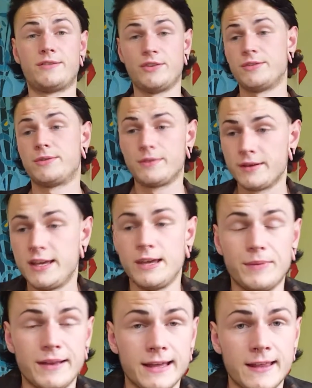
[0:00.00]
just
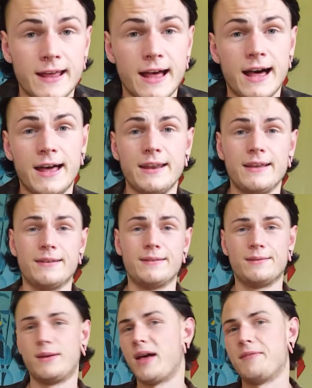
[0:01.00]
keeping it at
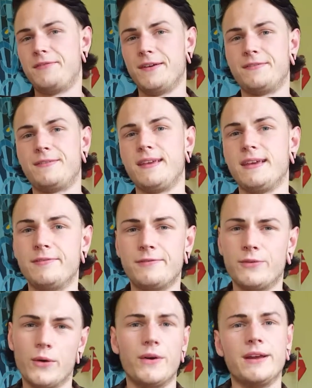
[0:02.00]
50,
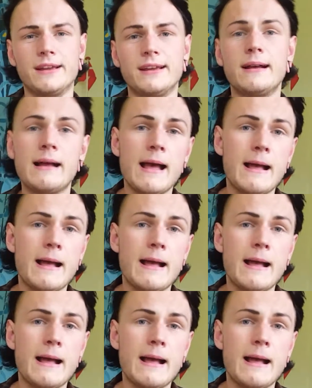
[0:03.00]
40,